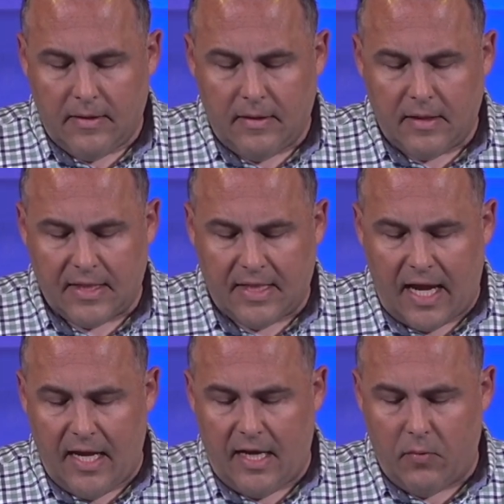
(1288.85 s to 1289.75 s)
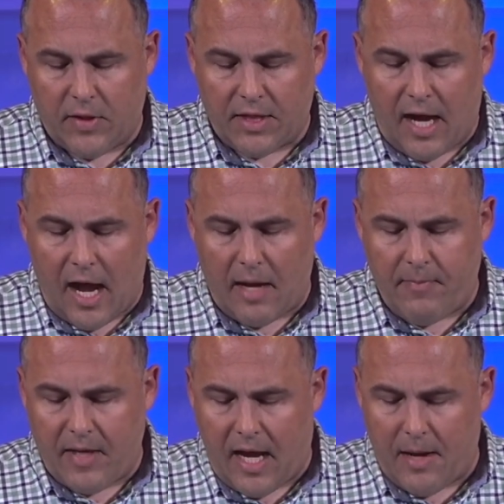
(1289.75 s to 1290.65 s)
The state in which God
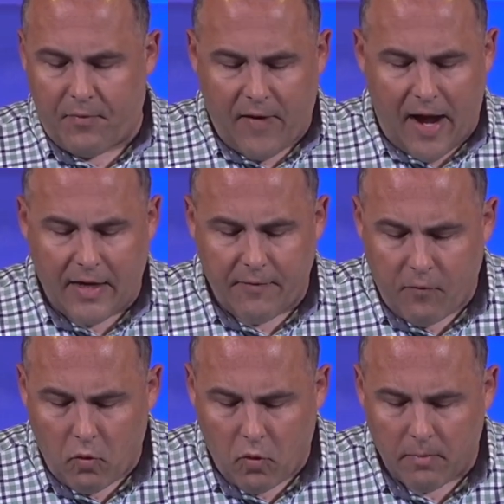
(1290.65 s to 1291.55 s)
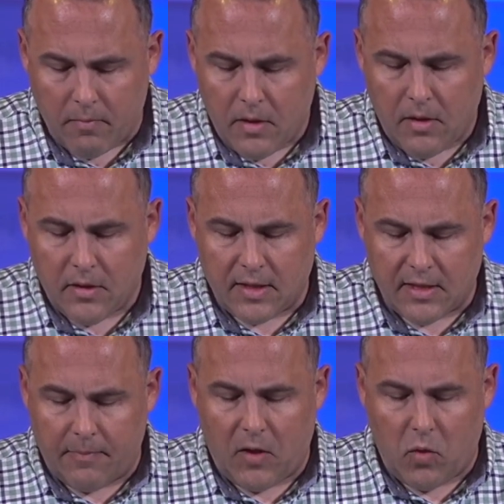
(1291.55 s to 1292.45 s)
began providing form to
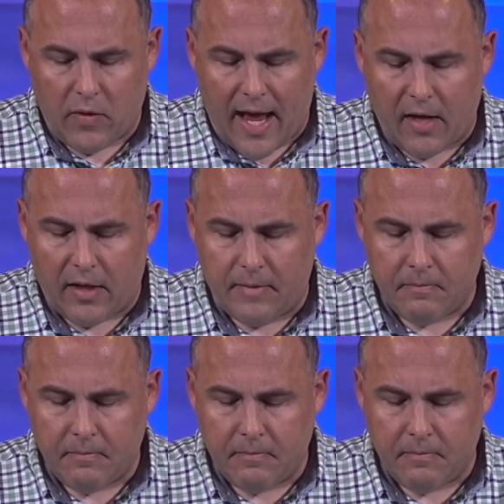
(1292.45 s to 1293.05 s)
something without it.